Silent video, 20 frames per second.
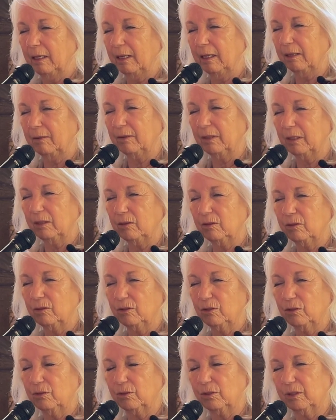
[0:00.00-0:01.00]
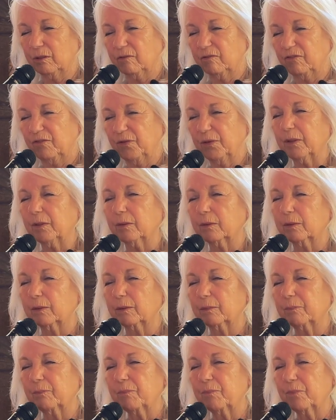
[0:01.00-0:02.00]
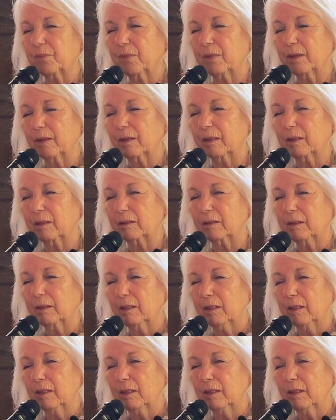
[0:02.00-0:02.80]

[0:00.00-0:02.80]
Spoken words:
And then you can feel that